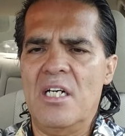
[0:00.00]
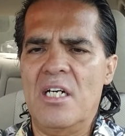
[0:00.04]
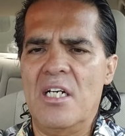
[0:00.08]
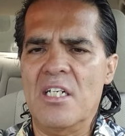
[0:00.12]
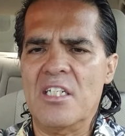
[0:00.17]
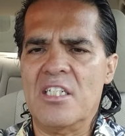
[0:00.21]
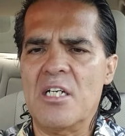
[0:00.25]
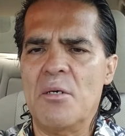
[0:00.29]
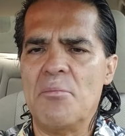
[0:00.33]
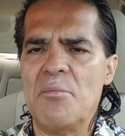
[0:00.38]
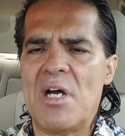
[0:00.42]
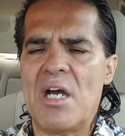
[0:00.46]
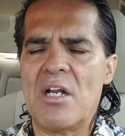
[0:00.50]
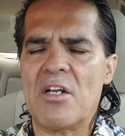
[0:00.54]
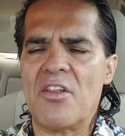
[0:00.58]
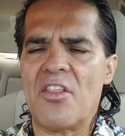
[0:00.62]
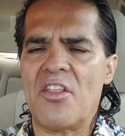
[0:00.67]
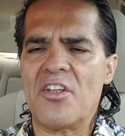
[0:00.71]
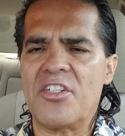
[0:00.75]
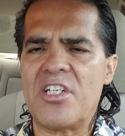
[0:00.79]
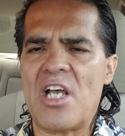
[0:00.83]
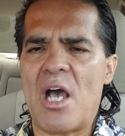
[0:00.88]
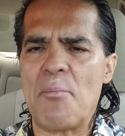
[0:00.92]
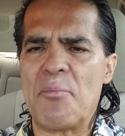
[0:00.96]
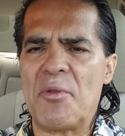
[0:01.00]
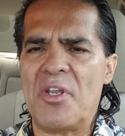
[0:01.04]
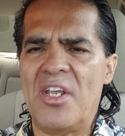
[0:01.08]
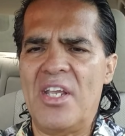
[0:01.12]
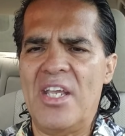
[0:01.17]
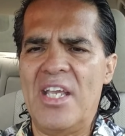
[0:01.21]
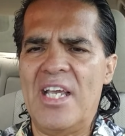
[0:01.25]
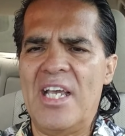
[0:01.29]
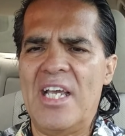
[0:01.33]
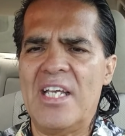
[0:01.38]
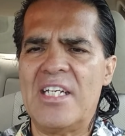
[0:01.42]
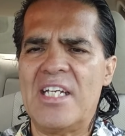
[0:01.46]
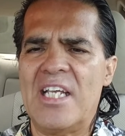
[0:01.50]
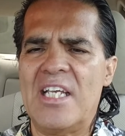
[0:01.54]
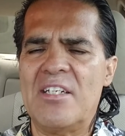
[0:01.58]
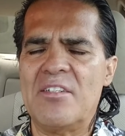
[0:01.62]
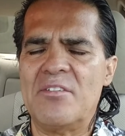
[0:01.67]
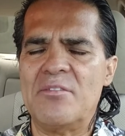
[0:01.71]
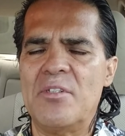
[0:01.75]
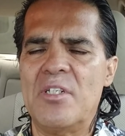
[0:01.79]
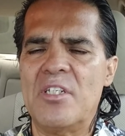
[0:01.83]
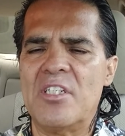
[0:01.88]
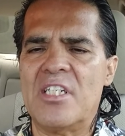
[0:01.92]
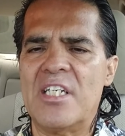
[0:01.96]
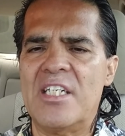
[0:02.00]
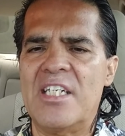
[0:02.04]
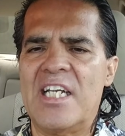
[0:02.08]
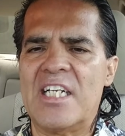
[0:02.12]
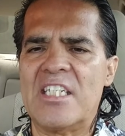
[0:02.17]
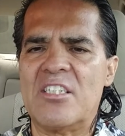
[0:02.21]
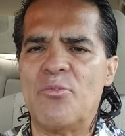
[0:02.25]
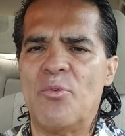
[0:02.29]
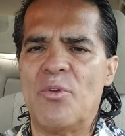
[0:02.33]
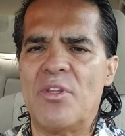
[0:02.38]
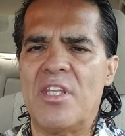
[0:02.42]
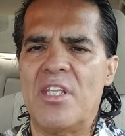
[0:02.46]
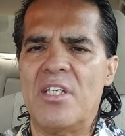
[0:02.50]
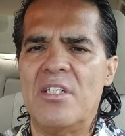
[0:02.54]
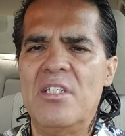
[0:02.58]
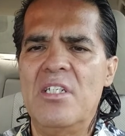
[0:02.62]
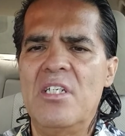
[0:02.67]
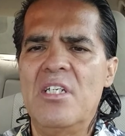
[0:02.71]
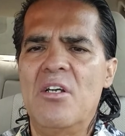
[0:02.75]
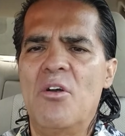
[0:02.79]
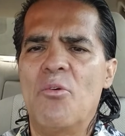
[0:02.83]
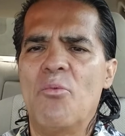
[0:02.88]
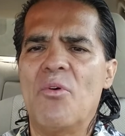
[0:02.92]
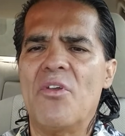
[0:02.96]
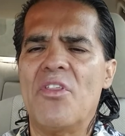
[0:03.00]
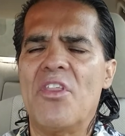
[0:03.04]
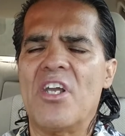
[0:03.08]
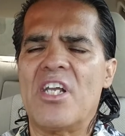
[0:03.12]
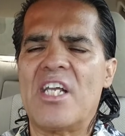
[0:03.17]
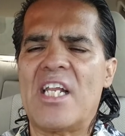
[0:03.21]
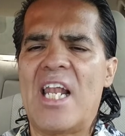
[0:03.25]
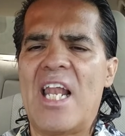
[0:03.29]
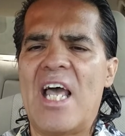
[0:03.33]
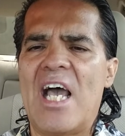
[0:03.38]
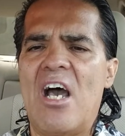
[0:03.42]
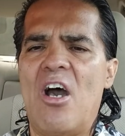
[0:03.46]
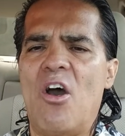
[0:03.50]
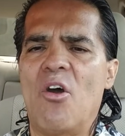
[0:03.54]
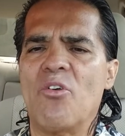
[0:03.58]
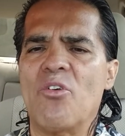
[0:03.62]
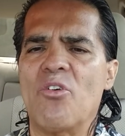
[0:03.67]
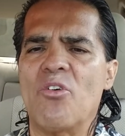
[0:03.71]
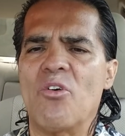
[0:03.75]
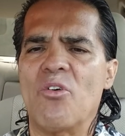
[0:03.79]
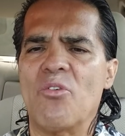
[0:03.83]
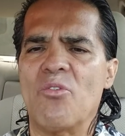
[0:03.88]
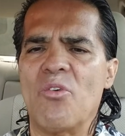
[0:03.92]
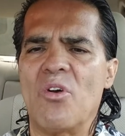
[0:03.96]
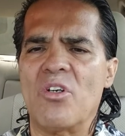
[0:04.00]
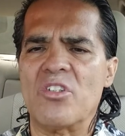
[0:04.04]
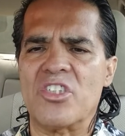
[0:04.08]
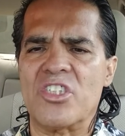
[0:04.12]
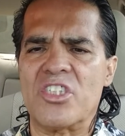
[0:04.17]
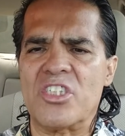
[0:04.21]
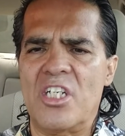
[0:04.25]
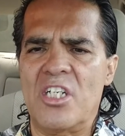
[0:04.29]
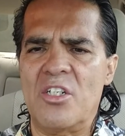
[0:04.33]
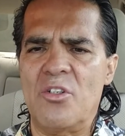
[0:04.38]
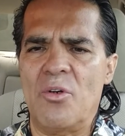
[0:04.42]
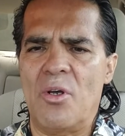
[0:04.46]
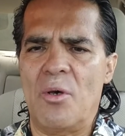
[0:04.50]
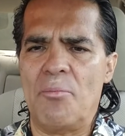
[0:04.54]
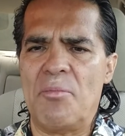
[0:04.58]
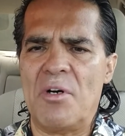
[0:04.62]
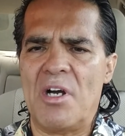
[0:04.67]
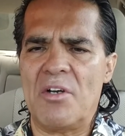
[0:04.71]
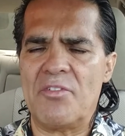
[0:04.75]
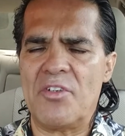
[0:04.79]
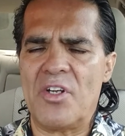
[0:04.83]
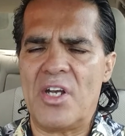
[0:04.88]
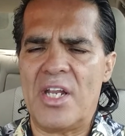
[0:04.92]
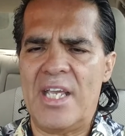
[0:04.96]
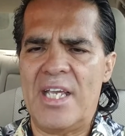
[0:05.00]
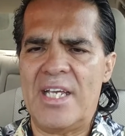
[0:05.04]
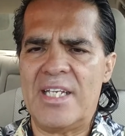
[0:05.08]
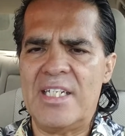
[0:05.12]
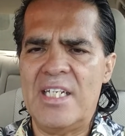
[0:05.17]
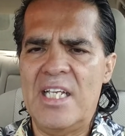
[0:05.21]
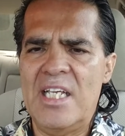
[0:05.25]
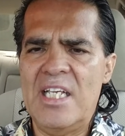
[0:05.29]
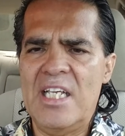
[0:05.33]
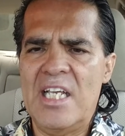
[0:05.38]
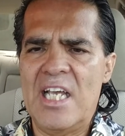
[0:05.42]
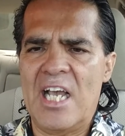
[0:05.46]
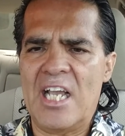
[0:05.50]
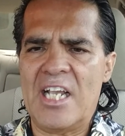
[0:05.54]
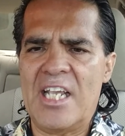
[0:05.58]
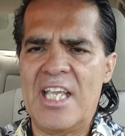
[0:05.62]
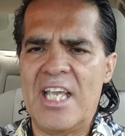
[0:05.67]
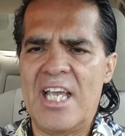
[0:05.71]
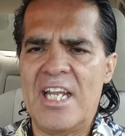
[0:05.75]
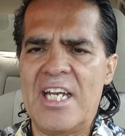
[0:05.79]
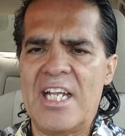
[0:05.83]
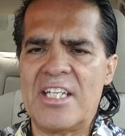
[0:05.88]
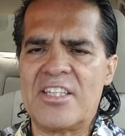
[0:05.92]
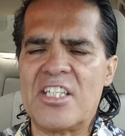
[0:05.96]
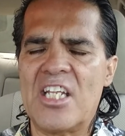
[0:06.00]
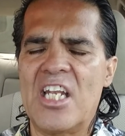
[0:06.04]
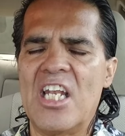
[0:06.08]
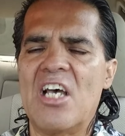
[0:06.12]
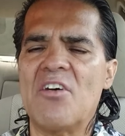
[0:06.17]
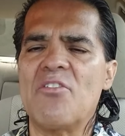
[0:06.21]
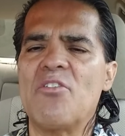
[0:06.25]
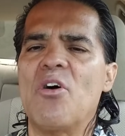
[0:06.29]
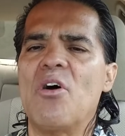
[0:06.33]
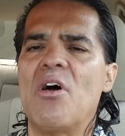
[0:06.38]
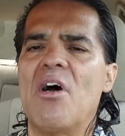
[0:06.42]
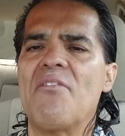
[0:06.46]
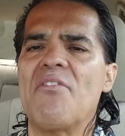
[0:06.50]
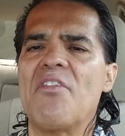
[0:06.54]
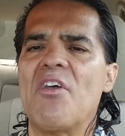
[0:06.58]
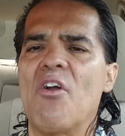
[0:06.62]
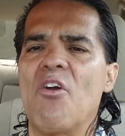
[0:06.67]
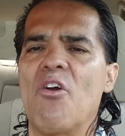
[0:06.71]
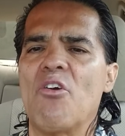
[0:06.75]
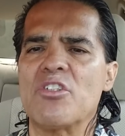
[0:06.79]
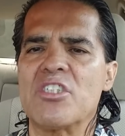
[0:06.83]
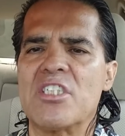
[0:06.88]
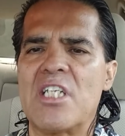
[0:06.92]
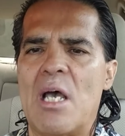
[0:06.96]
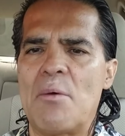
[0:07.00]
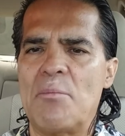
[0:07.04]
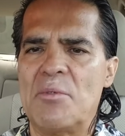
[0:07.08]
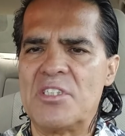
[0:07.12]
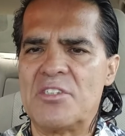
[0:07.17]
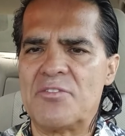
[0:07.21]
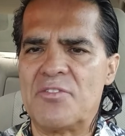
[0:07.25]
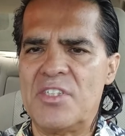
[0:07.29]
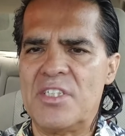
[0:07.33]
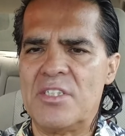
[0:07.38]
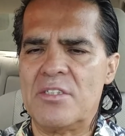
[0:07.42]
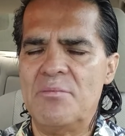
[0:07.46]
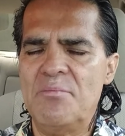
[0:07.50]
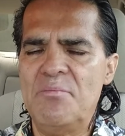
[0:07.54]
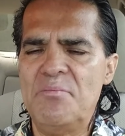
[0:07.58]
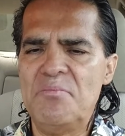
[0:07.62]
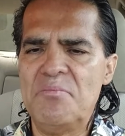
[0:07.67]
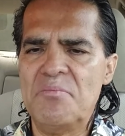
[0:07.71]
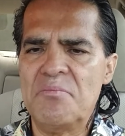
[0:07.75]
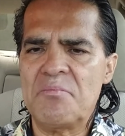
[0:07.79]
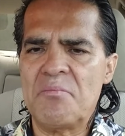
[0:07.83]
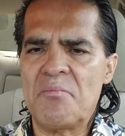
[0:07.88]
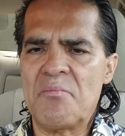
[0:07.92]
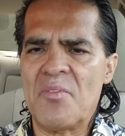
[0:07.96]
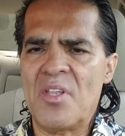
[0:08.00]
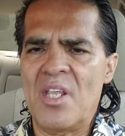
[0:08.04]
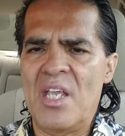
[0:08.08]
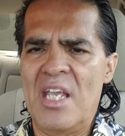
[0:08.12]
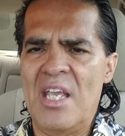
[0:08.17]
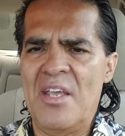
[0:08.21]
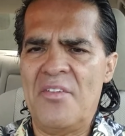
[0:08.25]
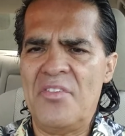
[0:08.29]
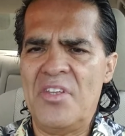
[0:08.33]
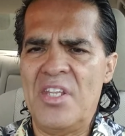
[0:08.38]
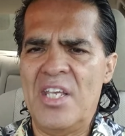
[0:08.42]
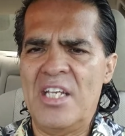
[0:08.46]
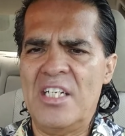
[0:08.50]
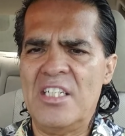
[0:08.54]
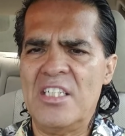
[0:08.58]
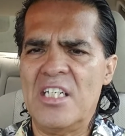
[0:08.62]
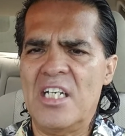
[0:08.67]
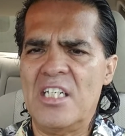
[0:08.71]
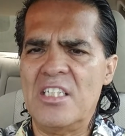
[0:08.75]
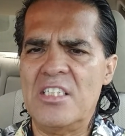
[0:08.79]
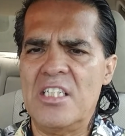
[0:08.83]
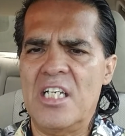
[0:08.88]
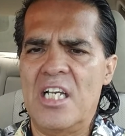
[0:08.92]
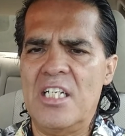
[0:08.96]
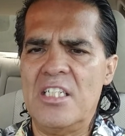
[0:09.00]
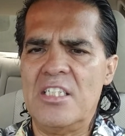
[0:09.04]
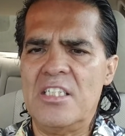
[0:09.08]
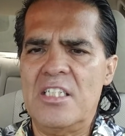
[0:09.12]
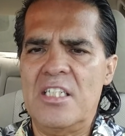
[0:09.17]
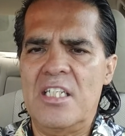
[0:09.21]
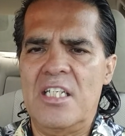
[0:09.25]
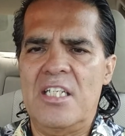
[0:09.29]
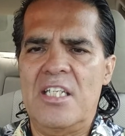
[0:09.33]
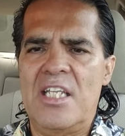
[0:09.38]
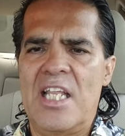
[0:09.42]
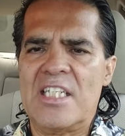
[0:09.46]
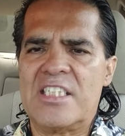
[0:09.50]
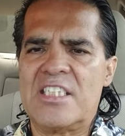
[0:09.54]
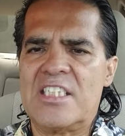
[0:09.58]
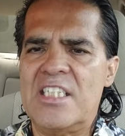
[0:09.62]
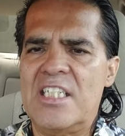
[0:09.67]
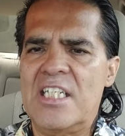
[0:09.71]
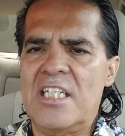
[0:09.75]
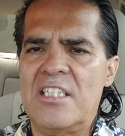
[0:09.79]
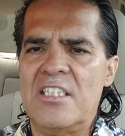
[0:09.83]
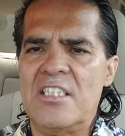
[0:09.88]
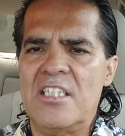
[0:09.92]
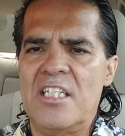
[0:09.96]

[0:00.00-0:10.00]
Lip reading: Come out of the top of your head and connect with a cloud or sun above your head, again at the level of the Earth's atmosphere, and that's it.